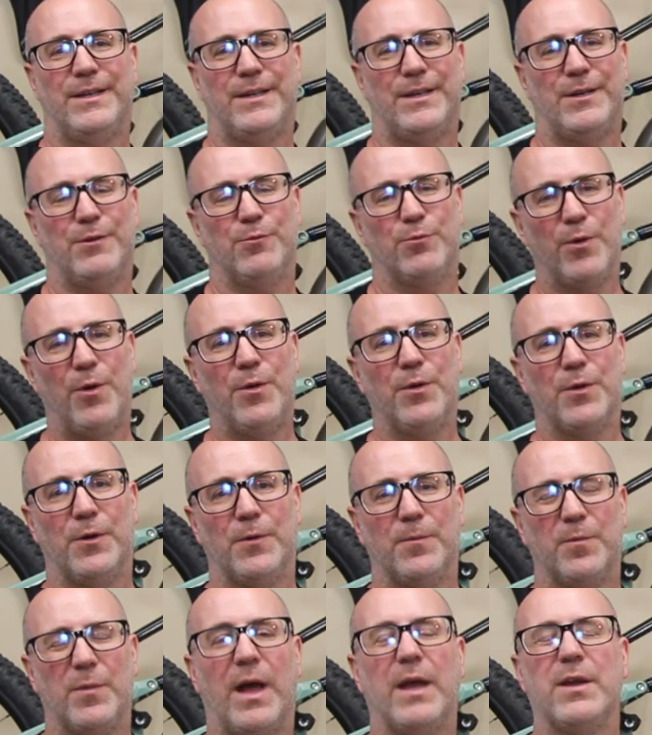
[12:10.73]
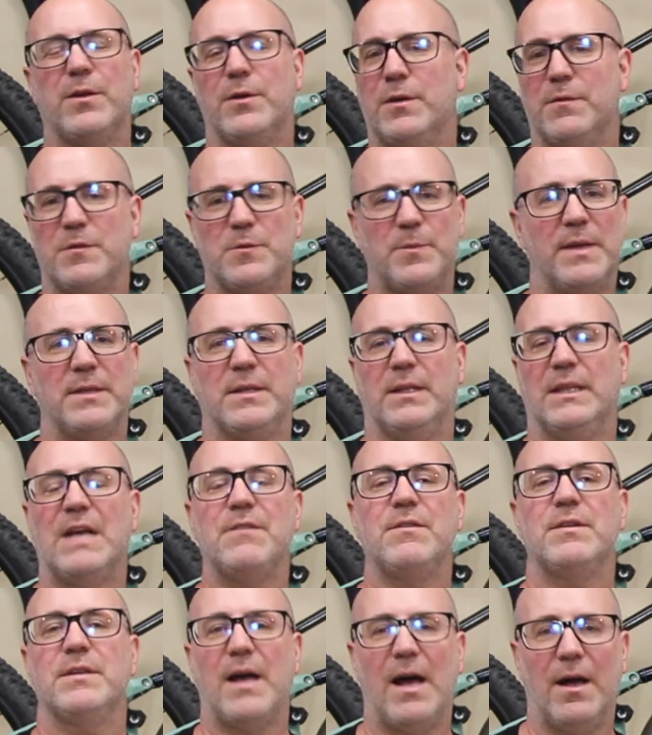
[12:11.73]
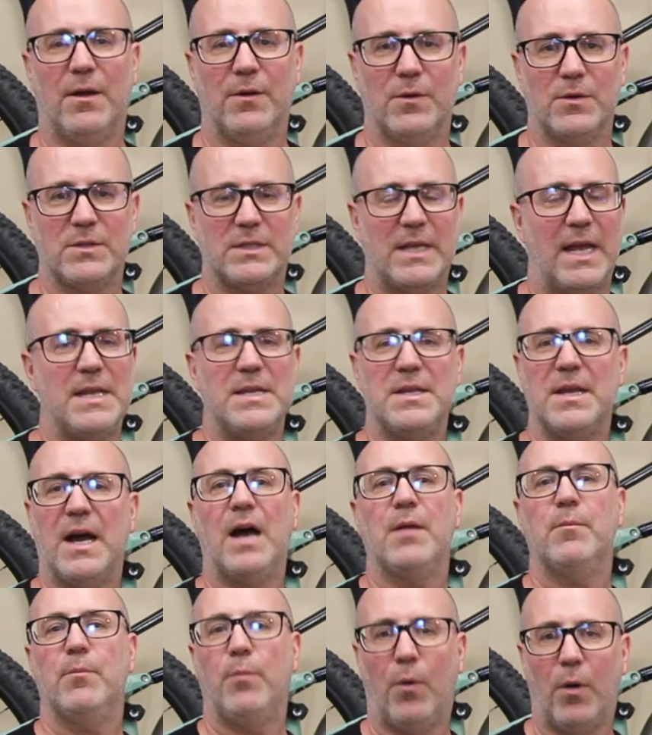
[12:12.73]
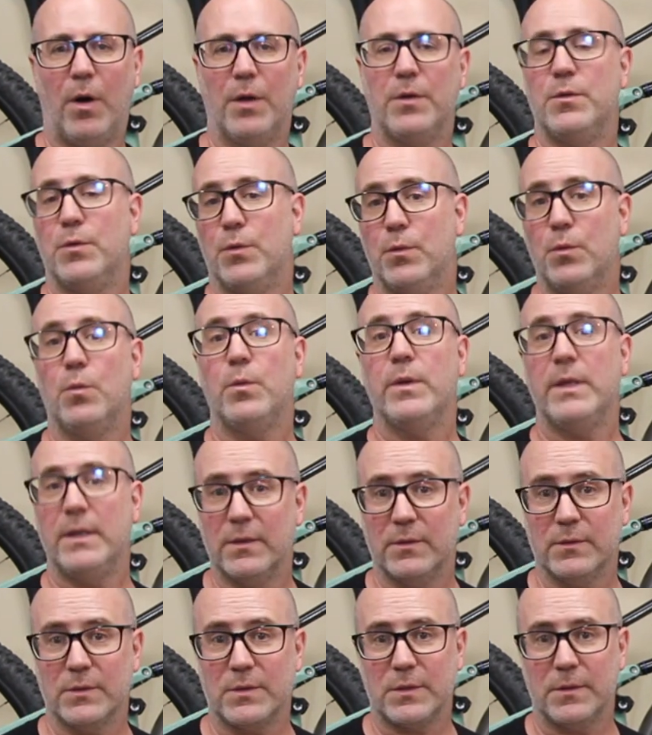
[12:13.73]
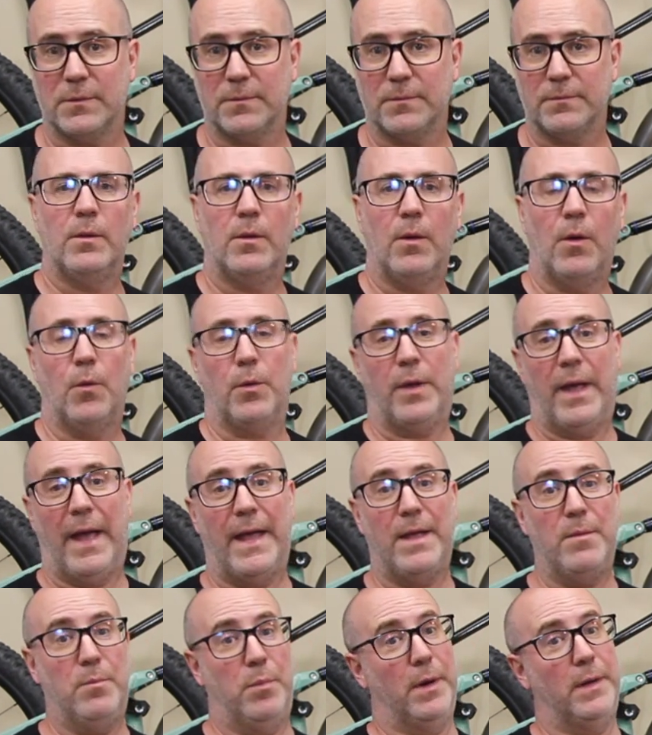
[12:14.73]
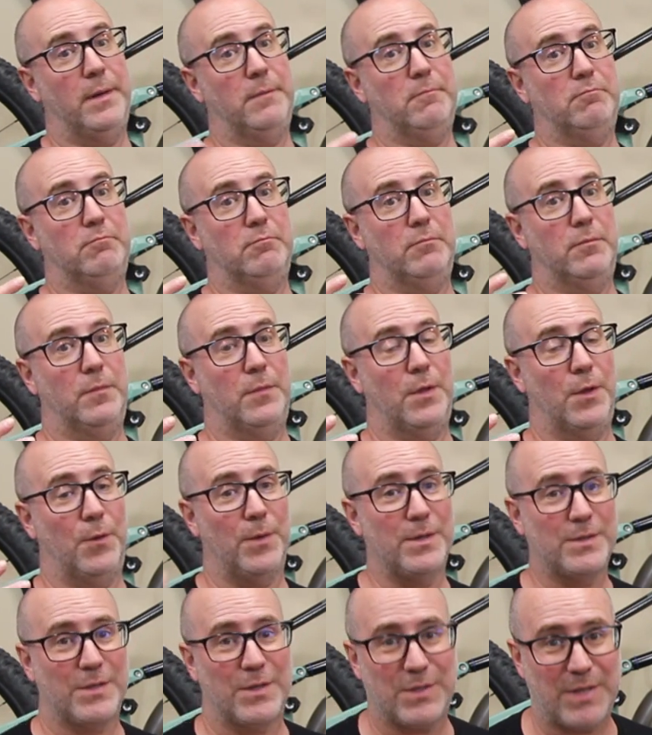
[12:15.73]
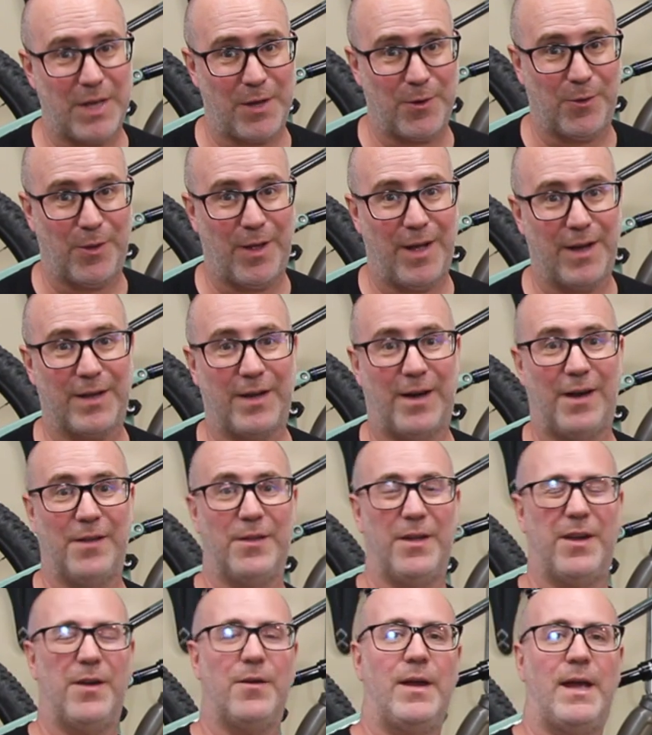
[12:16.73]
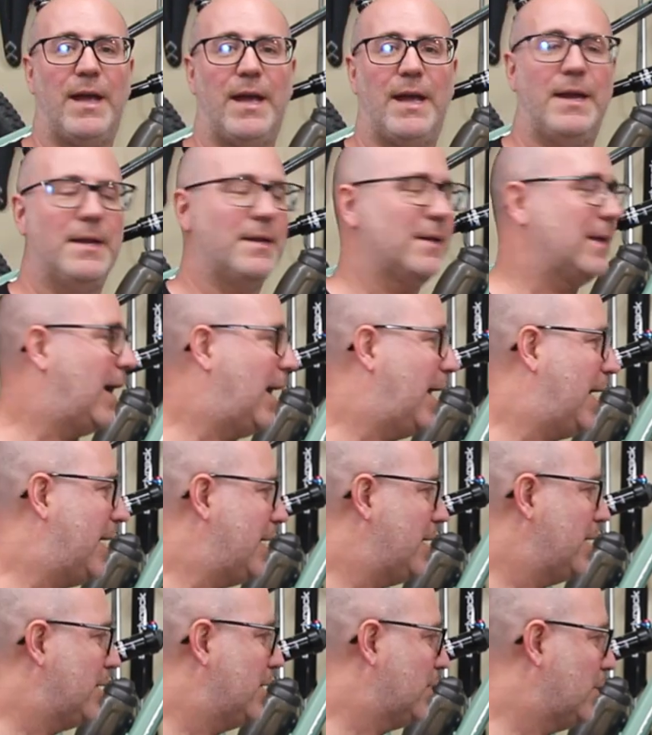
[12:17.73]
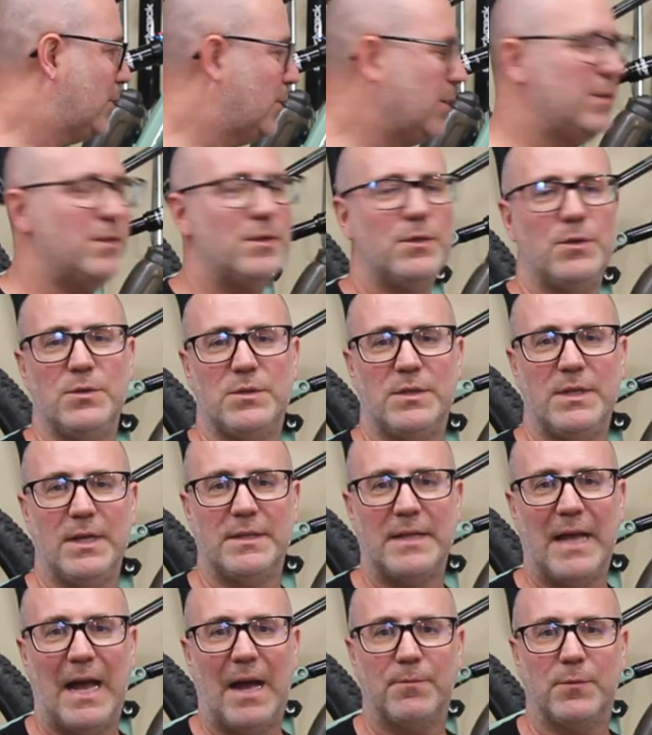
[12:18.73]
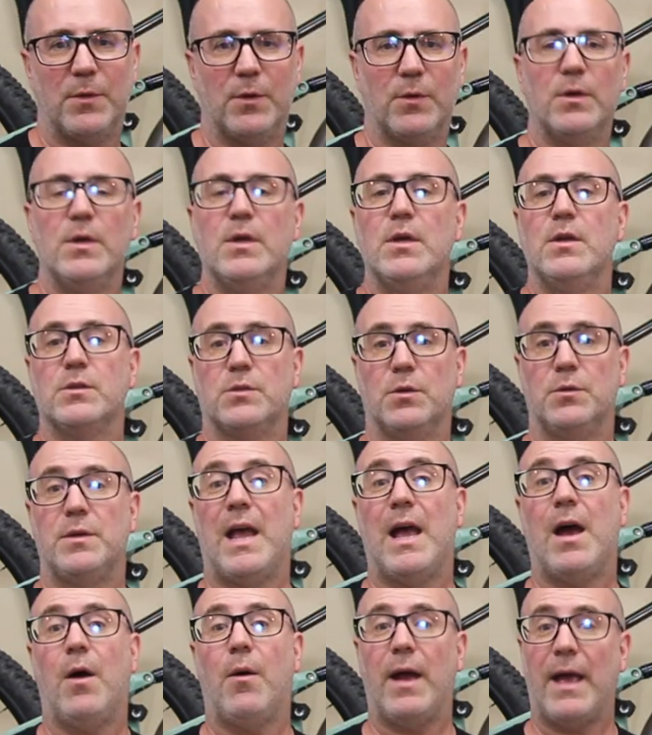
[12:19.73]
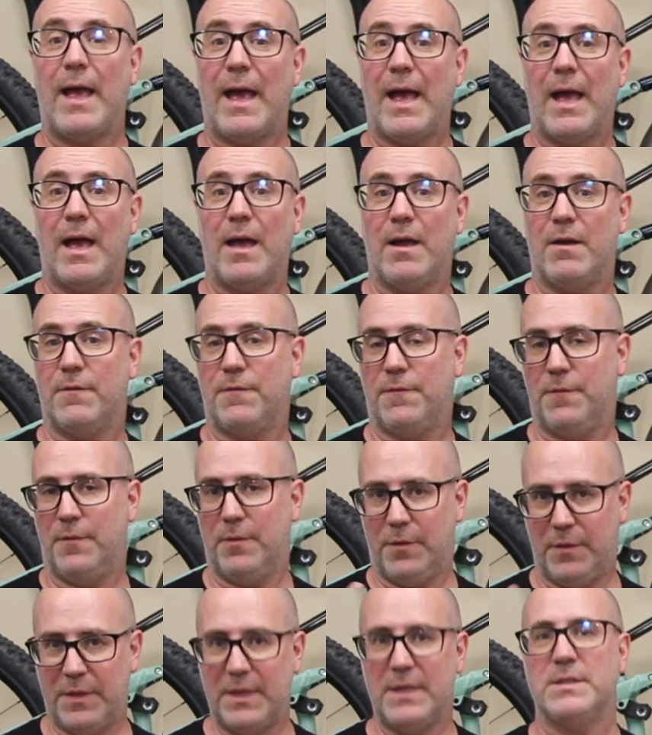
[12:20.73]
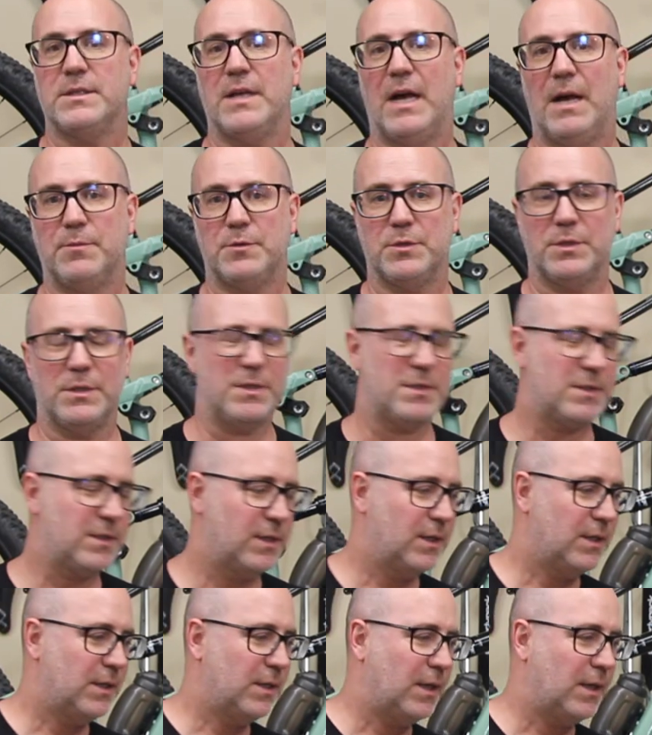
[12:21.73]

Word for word: Uh, rotor, I could have spent eleven dollars and not bought new wheels. Okay, but there is a center lock on there and I couldn't use the adapter, so now I have these options.